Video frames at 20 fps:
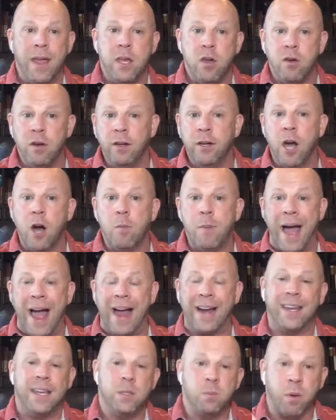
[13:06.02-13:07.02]
you can go
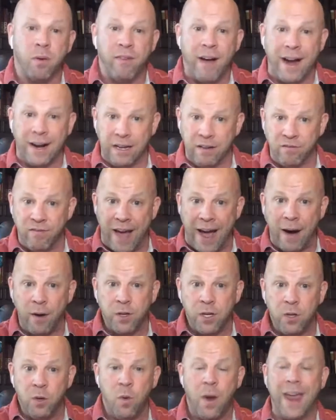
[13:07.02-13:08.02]
back, he's providing
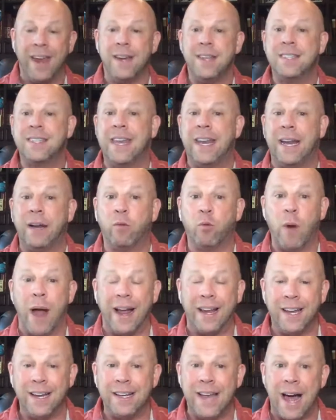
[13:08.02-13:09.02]
value and he's getting
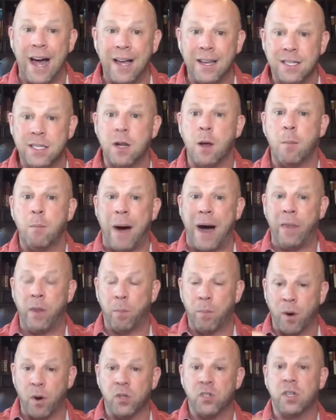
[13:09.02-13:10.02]
recognized by the
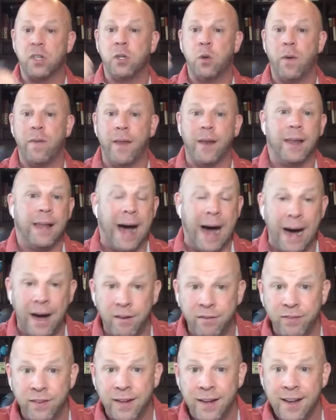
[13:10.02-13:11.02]
person doing the
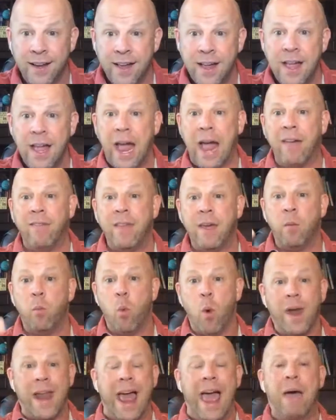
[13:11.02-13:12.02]
live. And then
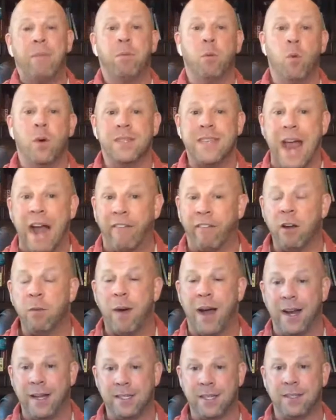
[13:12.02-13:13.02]
what happened was
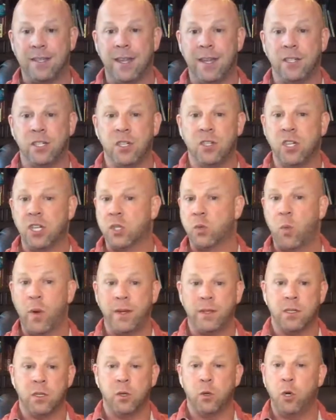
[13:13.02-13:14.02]
everybody's attention just
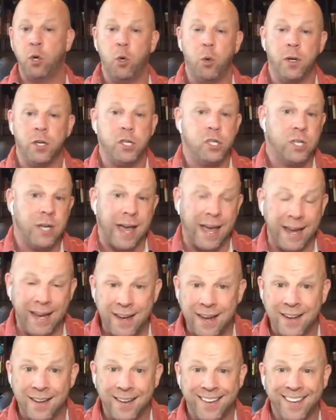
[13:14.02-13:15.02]
went to who is
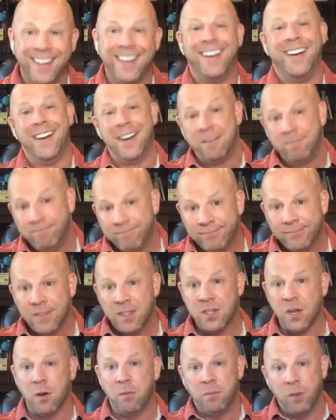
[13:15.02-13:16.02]
Shay.
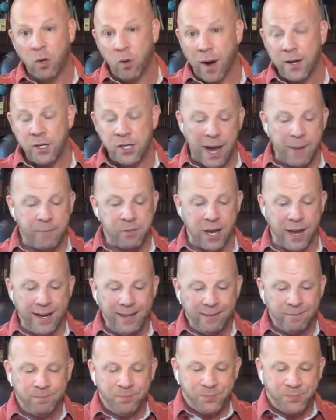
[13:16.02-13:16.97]
So great job, Shay.